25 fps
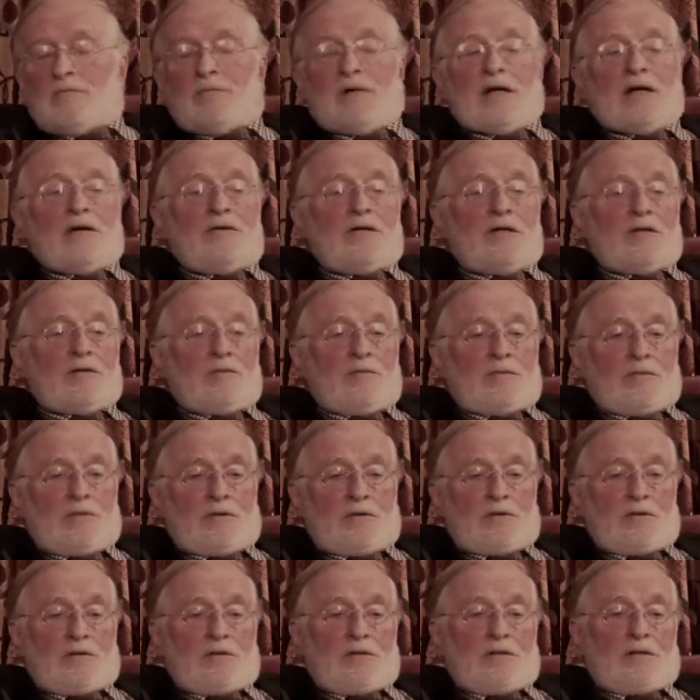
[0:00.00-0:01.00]
got married.
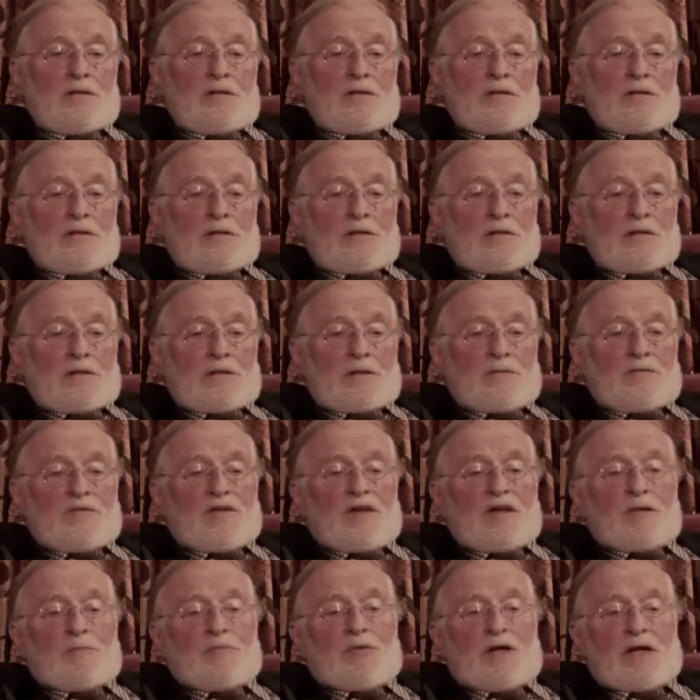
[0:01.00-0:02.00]
I'm
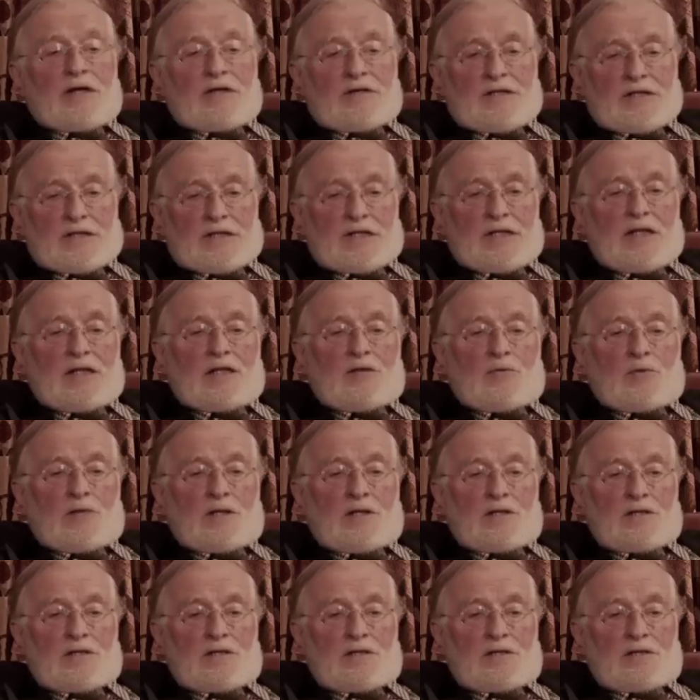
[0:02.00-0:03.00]
very proud that another
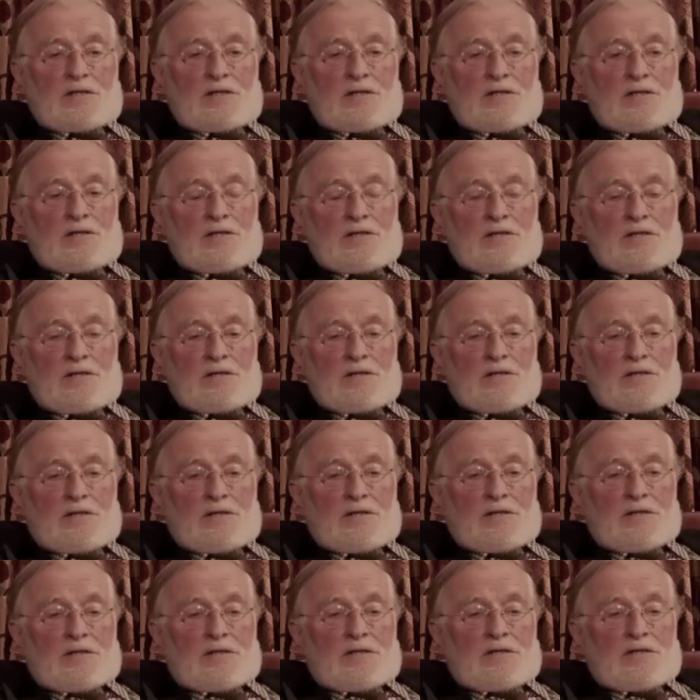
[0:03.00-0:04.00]
one is
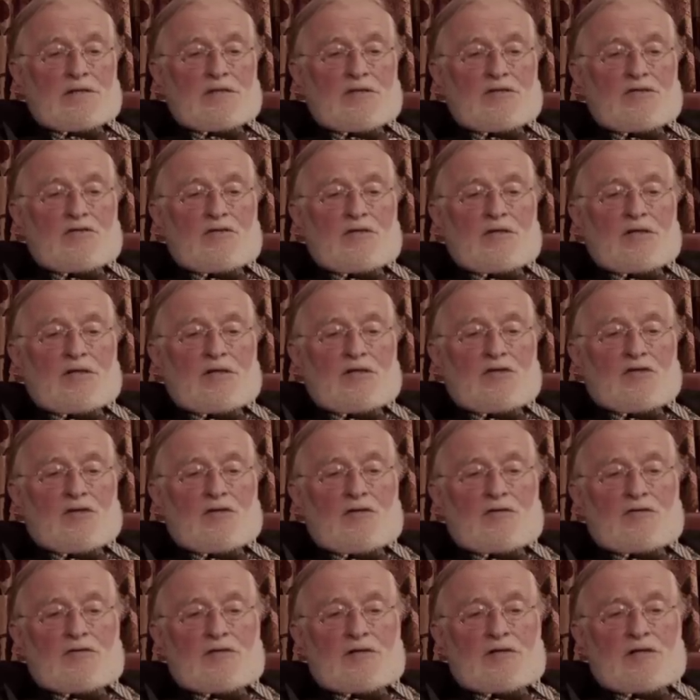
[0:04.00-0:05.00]
doing a
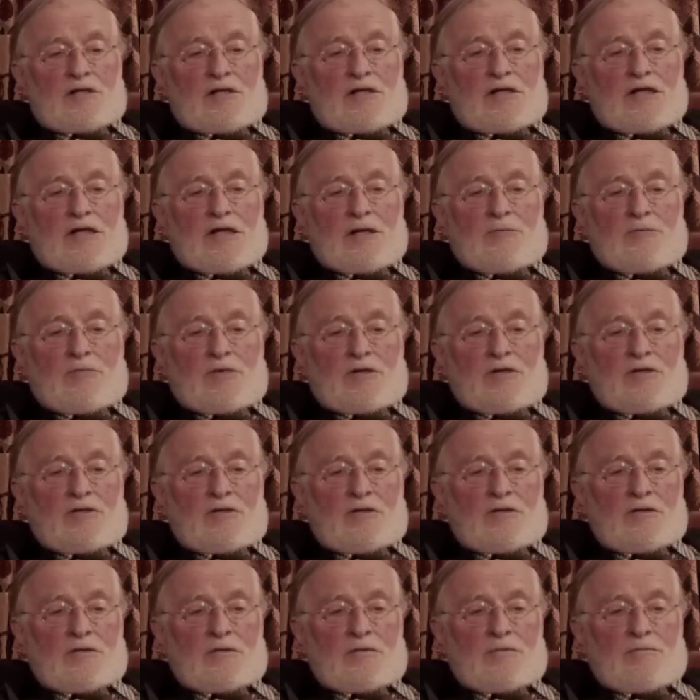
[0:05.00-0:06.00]
doctorate in Cambridge
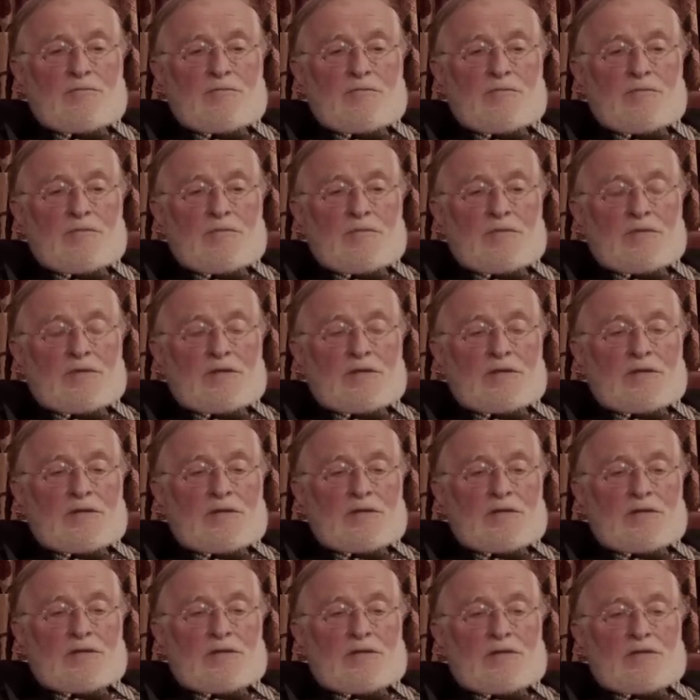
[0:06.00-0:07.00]
on
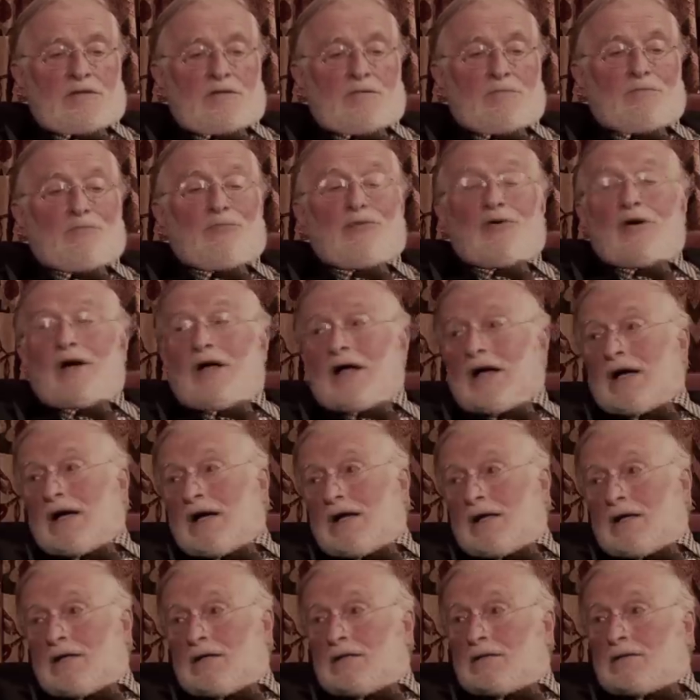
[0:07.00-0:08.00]

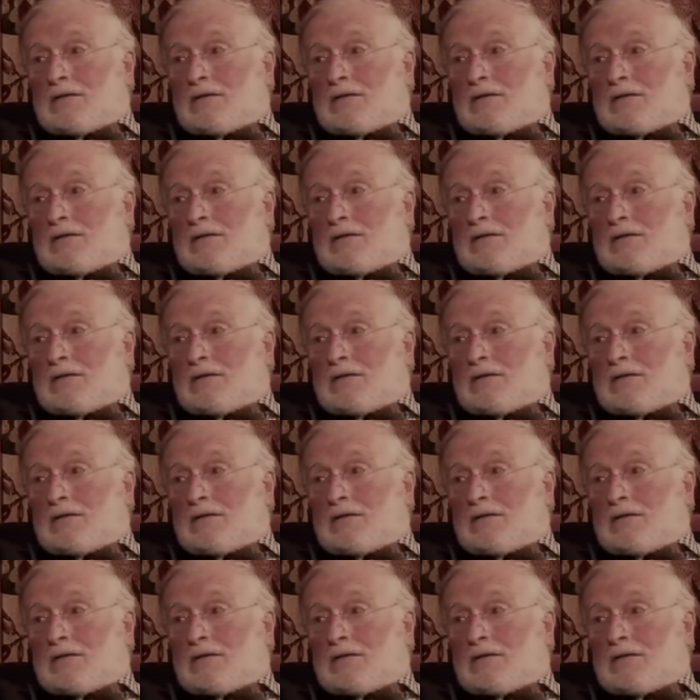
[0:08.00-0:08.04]
prayer,